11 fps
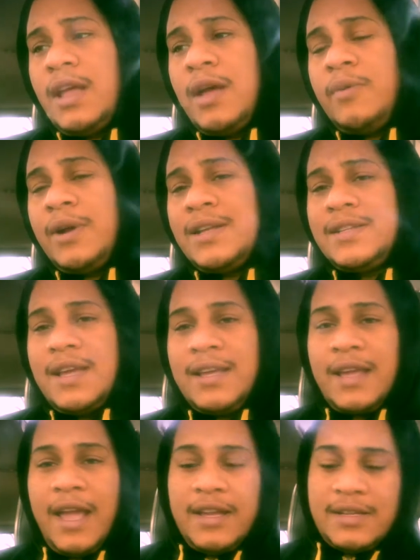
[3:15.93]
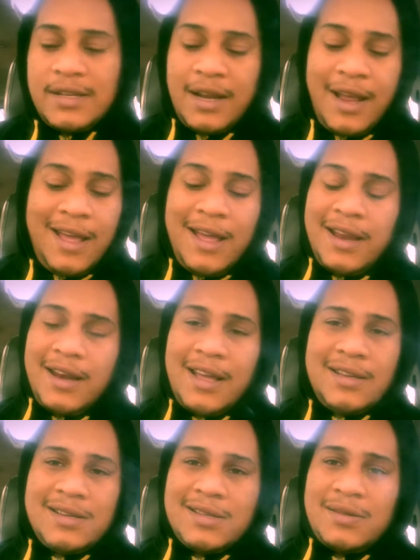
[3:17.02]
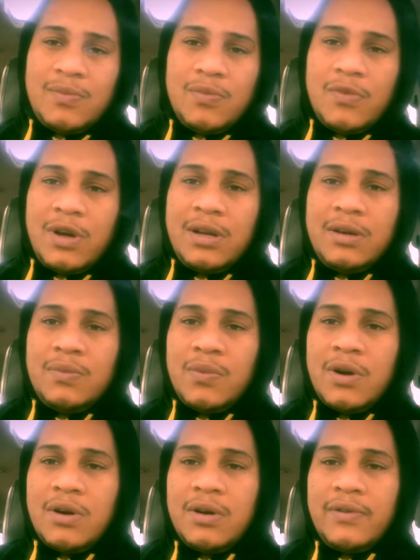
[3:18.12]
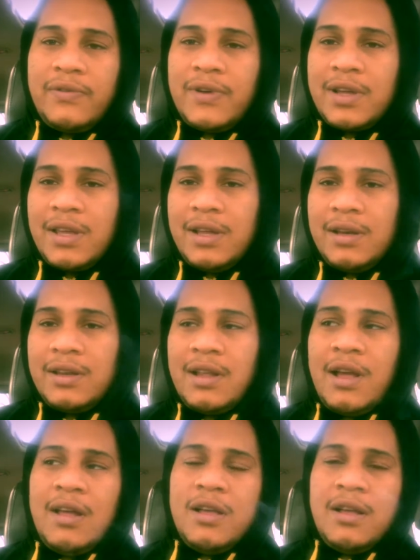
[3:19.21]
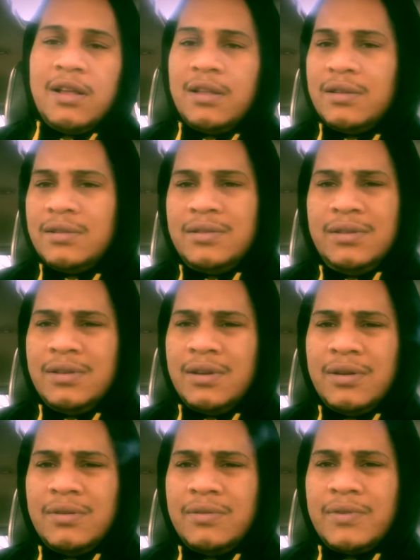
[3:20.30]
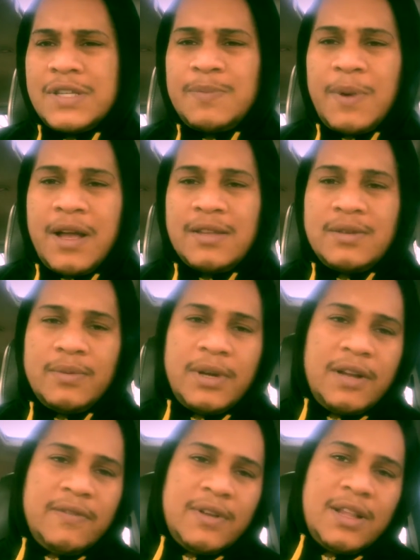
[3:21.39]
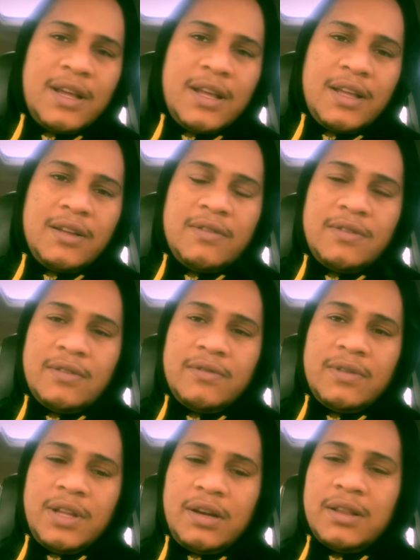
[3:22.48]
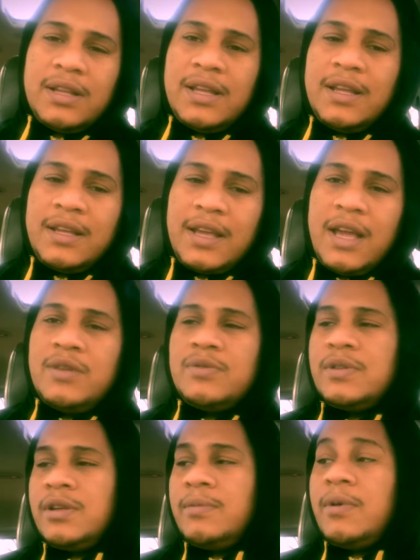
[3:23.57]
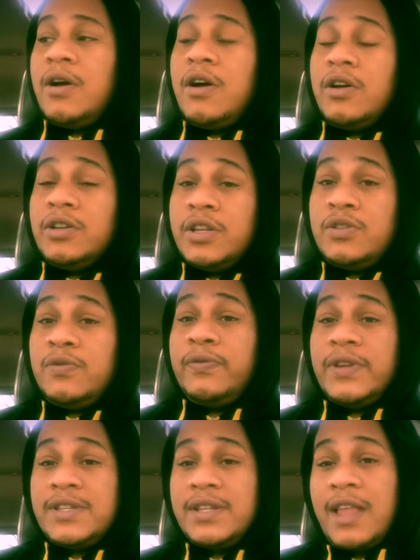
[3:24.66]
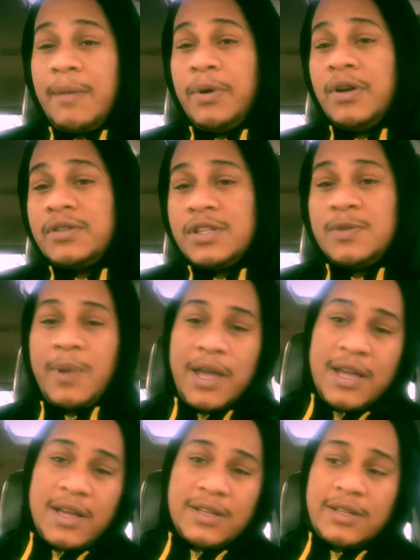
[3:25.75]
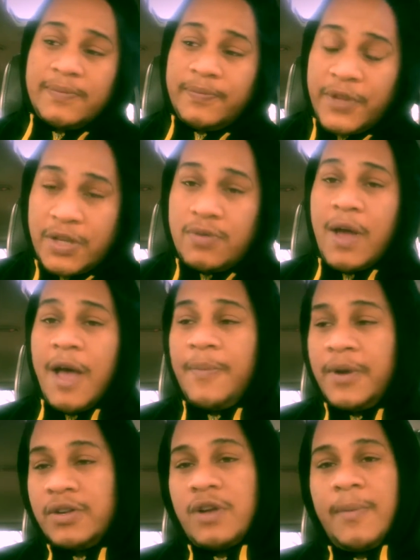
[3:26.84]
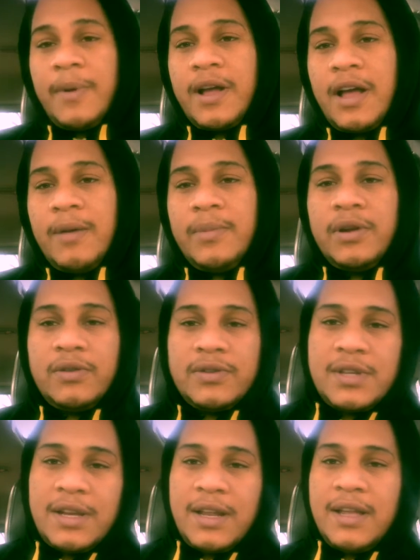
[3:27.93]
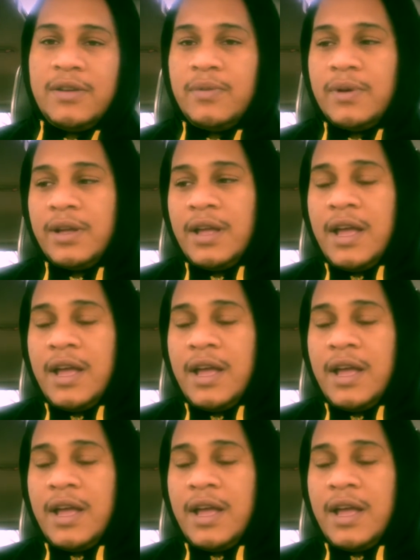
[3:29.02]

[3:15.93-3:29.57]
And when I say engaging, not just some one word fucking, you know, response or whatever, like literally engage with them. Did you visit that person's page? Did you happen to drop a comment on something they doing?